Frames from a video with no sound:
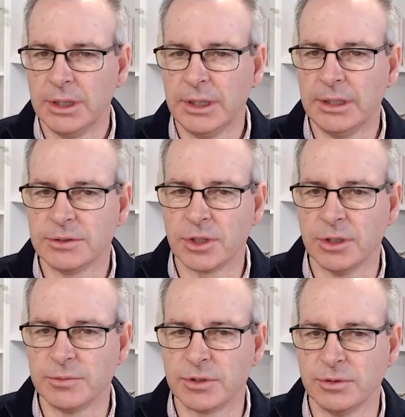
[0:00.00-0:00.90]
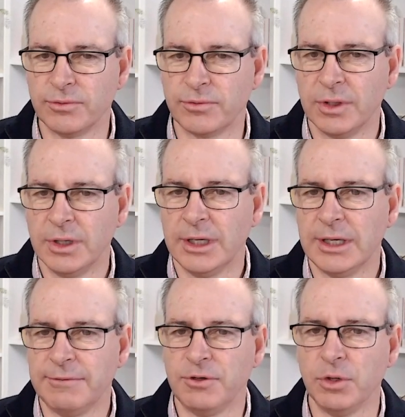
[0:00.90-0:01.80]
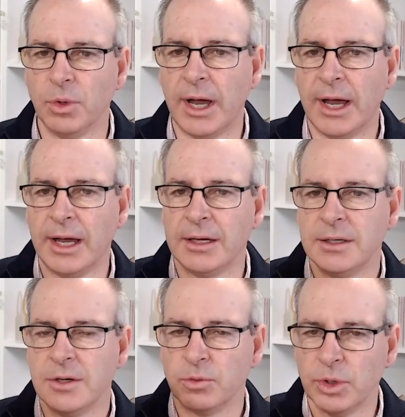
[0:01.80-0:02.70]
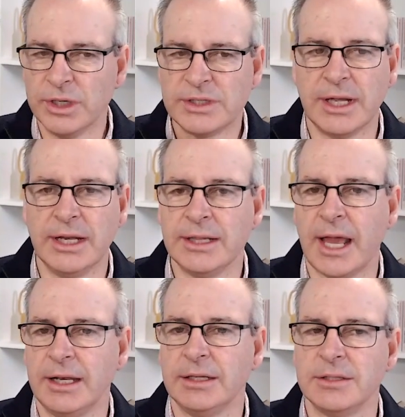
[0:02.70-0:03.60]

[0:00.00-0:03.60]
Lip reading: in terms of if you are resetting that,